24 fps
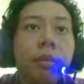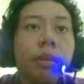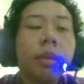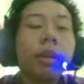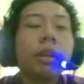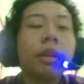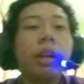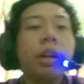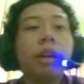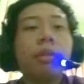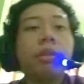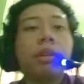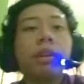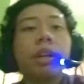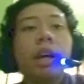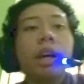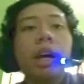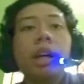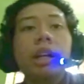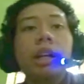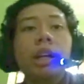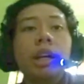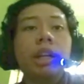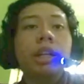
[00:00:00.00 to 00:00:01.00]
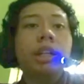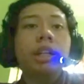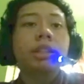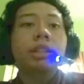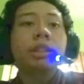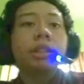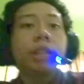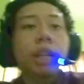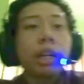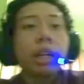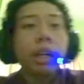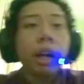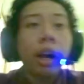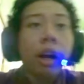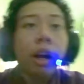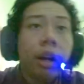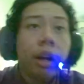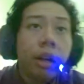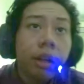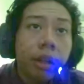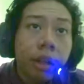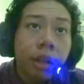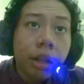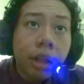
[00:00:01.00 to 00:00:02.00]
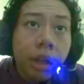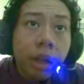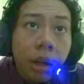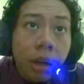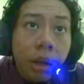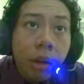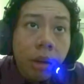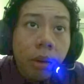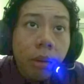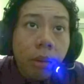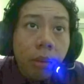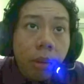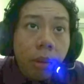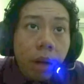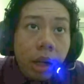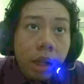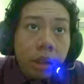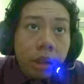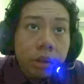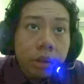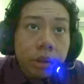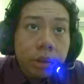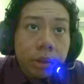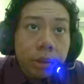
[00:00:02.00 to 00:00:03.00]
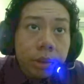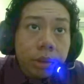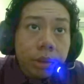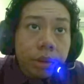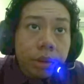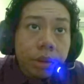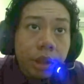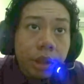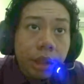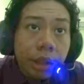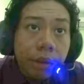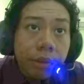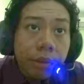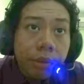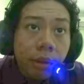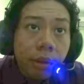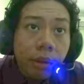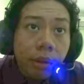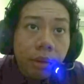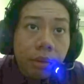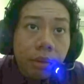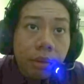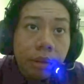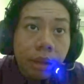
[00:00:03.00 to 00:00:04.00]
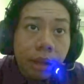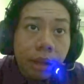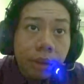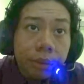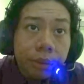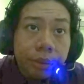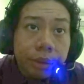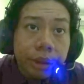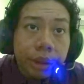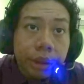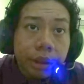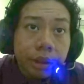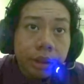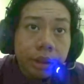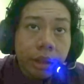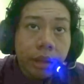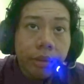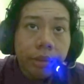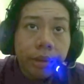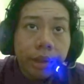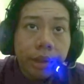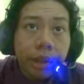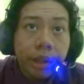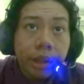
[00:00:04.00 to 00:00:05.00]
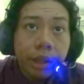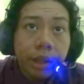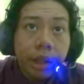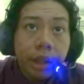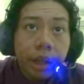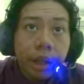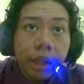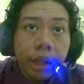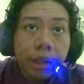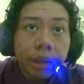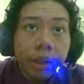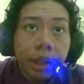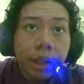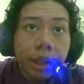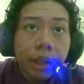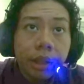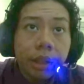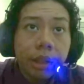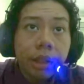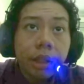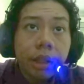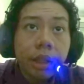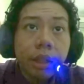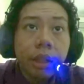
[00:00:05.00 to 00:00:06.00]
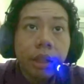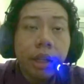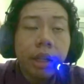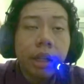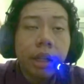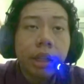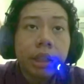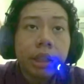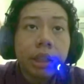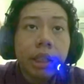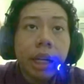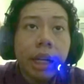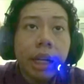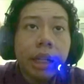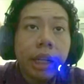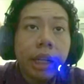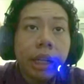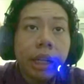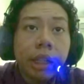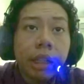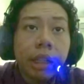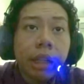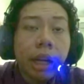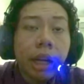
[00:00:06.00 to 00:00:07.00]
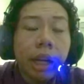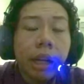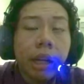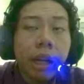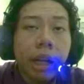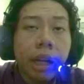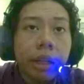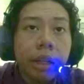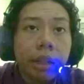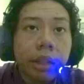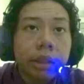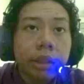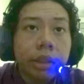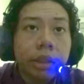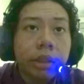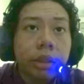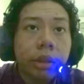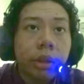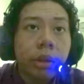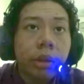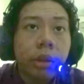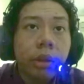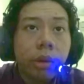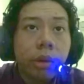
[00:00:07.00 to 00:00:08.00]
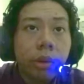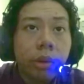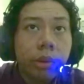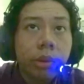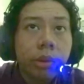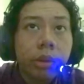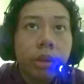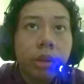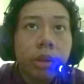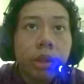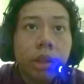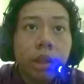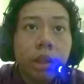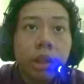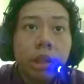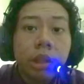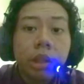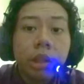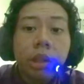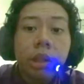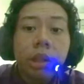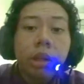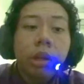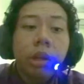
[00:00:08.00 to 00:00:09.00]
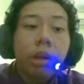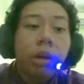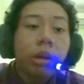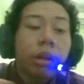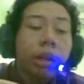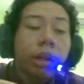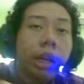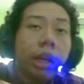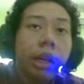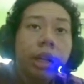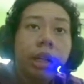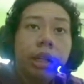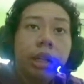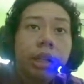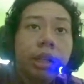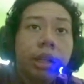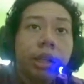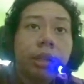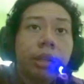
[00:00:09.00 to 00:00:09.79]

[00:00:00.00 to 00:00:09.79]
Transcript: Okay, for the anions, there are 1, 2, 3, 4, 5, 6, 7, 8, 9. There are 9 anions, so okay.